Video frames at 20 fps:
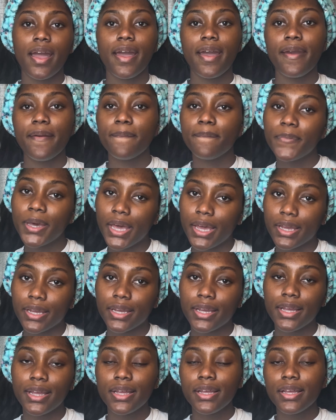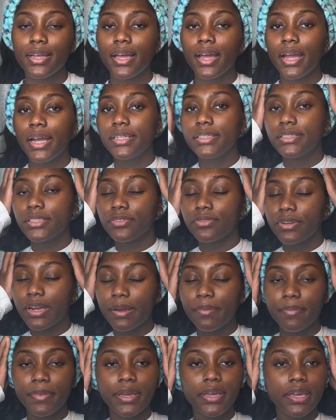I'm back. I had to wrap
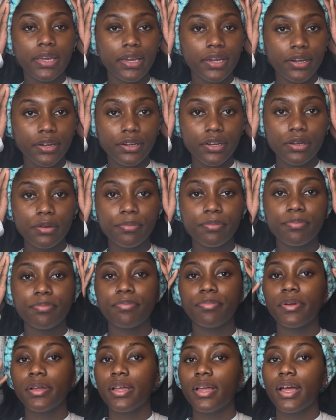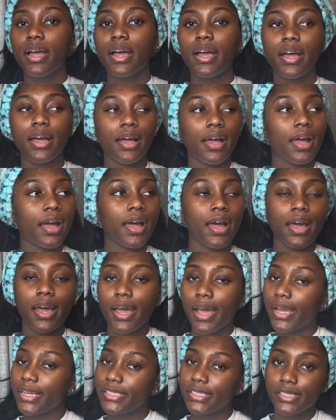my hair up.
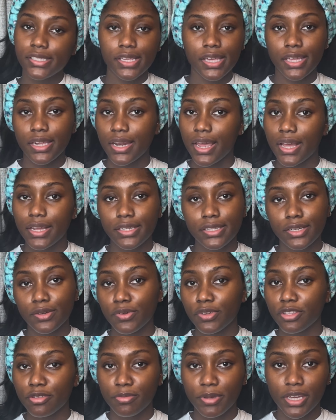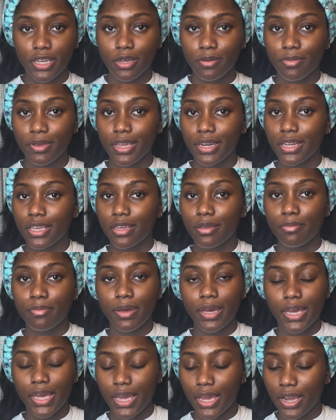I just cannot deal with makeup getting in my
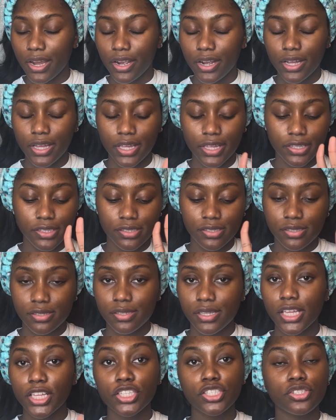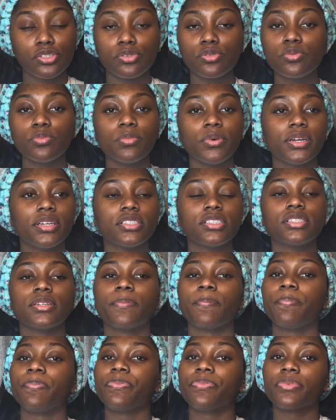hair. It's too much.
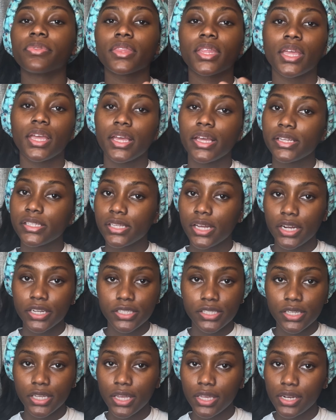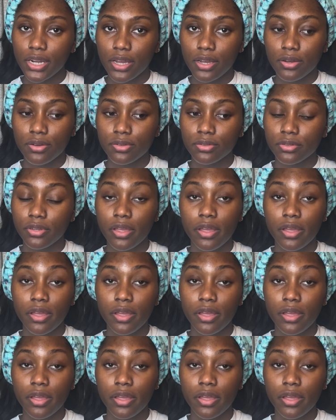It's hard to get out.